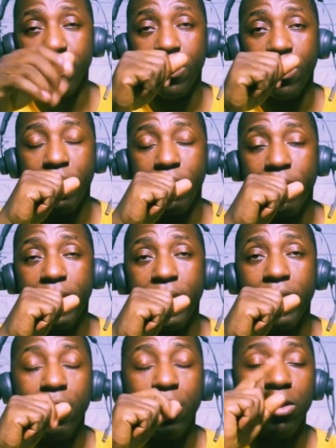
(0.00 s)
All right,
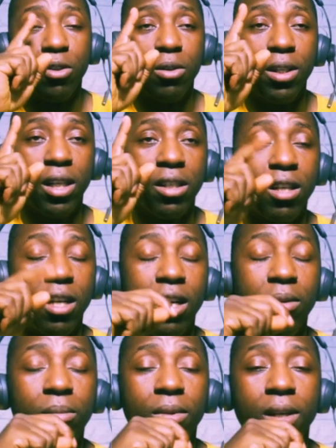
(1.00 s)
until next time,
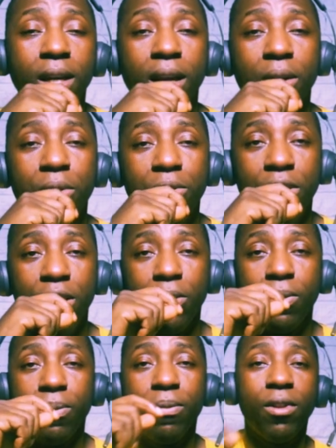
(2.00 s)
I'll see you.
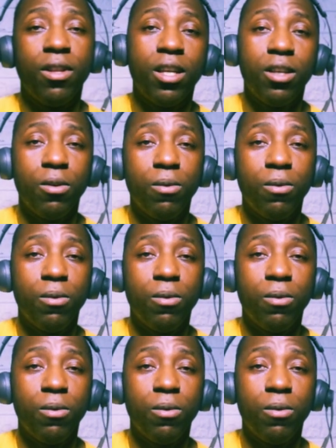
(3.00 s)
Thank you.